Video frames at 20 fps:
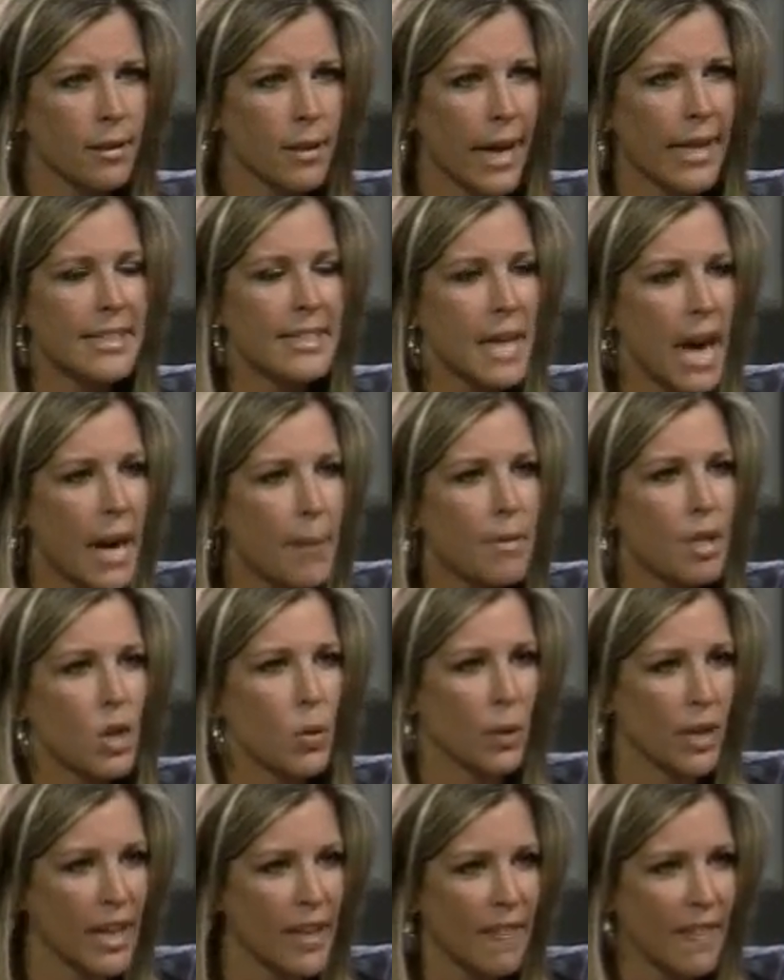It's time that
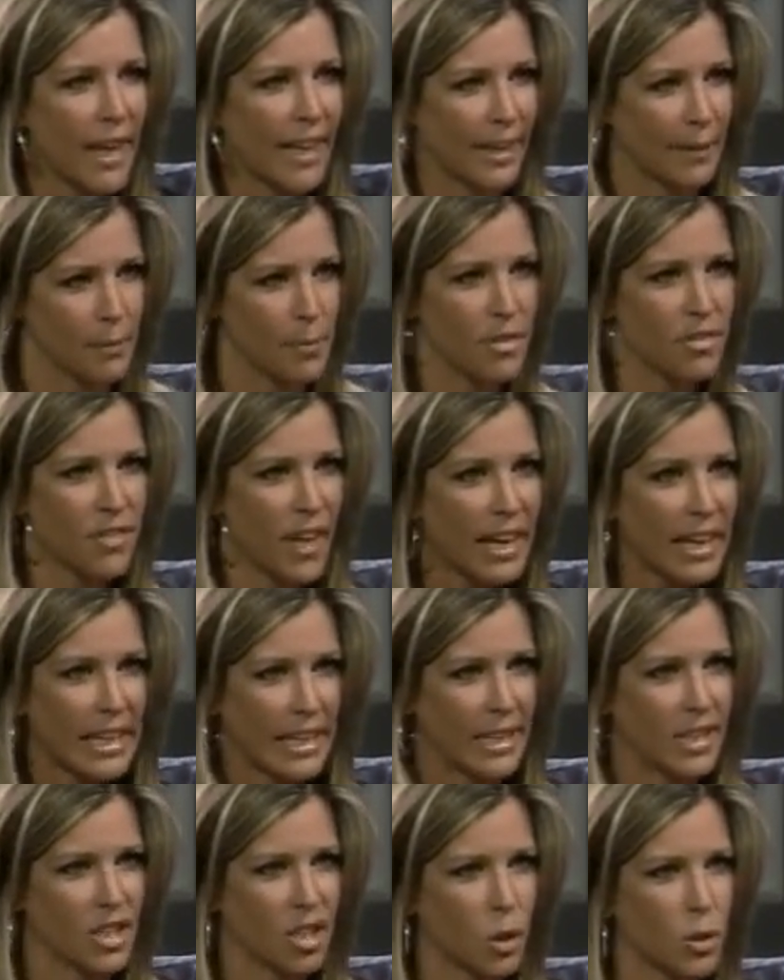you end that pathetic
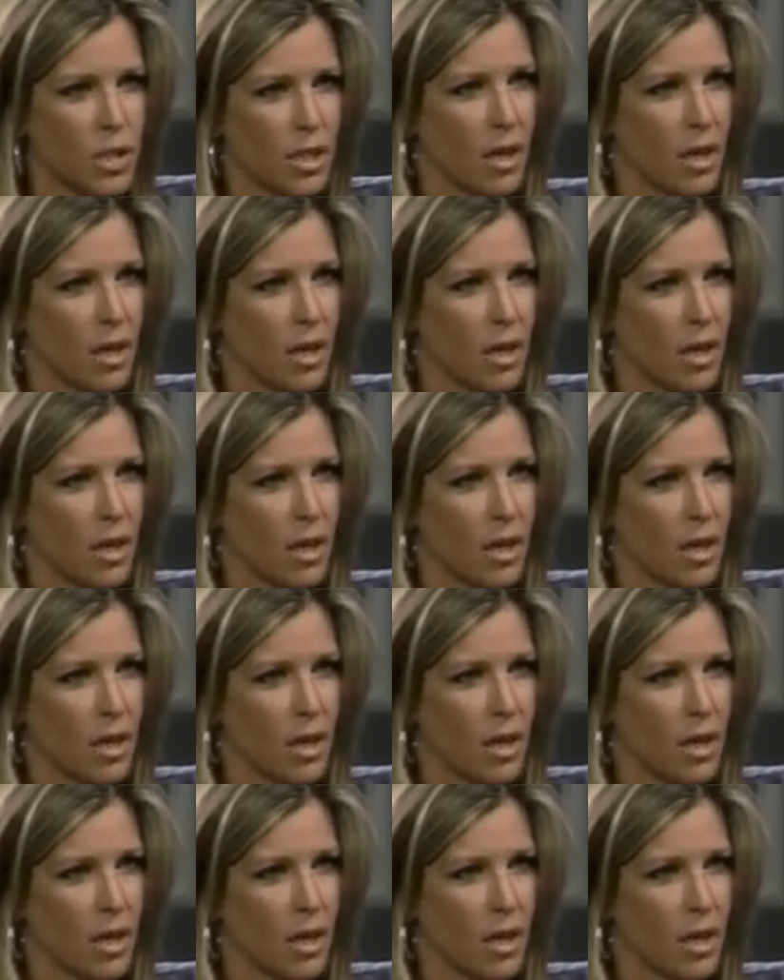excuse